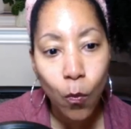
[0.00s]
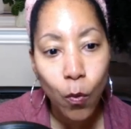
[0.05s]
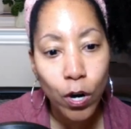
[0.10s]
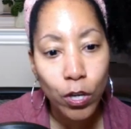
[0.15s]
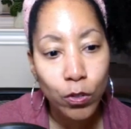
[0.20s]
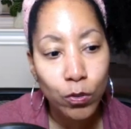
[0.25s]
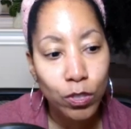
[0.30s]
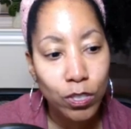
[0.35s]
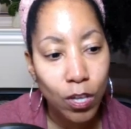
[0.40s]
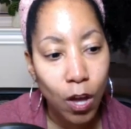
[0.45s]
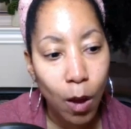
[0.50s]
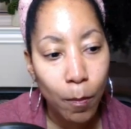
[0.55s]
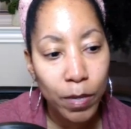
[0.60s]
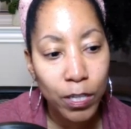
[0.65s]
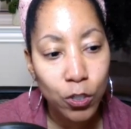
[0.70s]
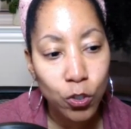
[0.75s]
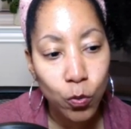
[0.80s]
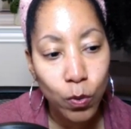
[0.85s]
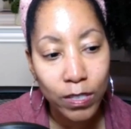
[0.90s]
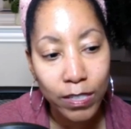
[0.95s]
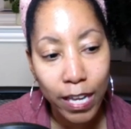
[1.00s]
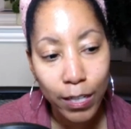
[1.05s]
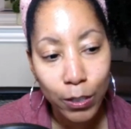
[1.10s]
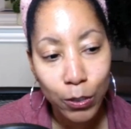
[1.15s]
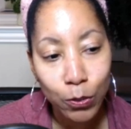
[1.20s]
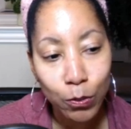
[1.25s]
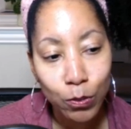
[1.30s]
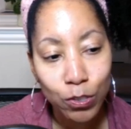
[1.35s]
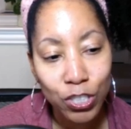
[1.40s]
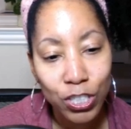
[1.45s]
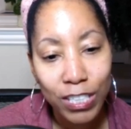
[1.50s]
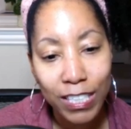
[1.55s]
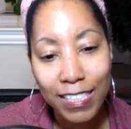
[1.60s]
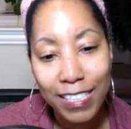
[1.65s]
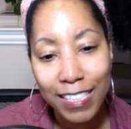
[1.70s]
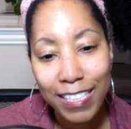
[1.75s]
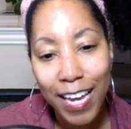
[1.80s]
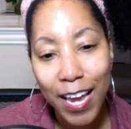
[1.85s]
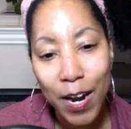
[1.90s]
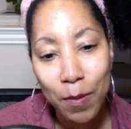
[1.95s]
where you saw me doing that little
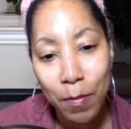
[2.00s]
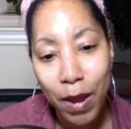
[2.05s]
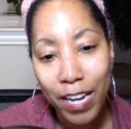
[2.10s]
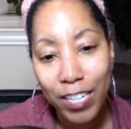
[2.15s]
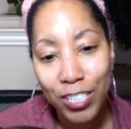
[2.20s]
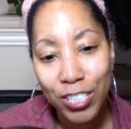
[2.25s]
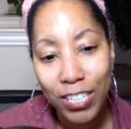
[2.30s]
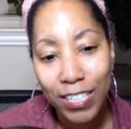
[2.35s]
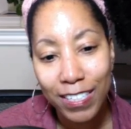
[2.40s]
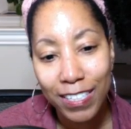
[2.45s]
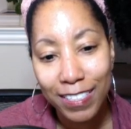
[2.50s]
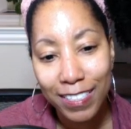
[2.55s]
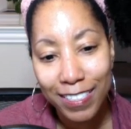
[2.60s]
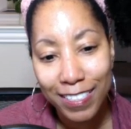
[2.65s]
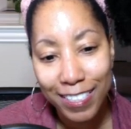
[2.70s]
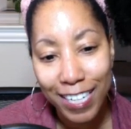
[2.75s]
cheesy animation,